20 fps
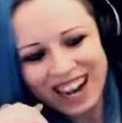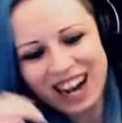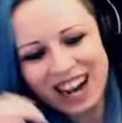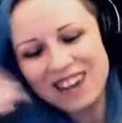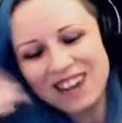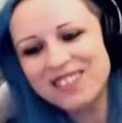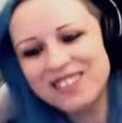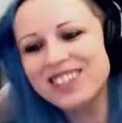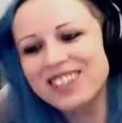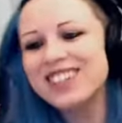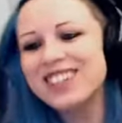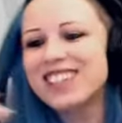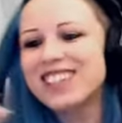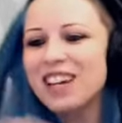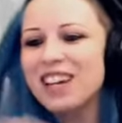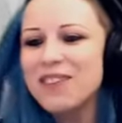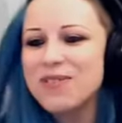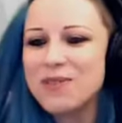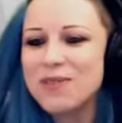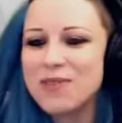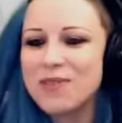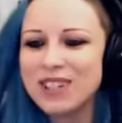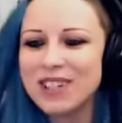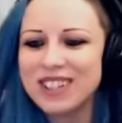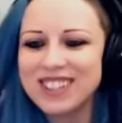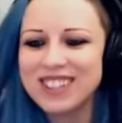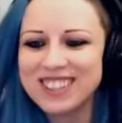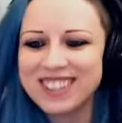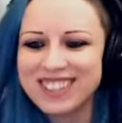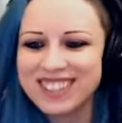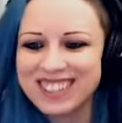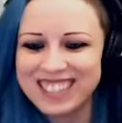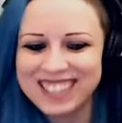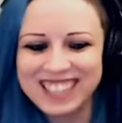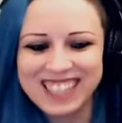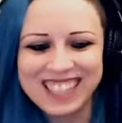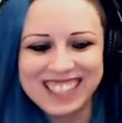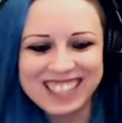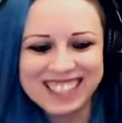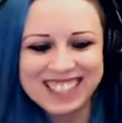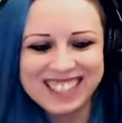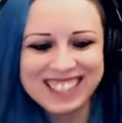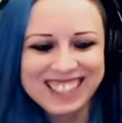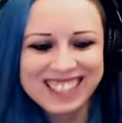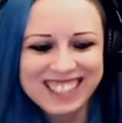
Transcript: How long have you been on holidays?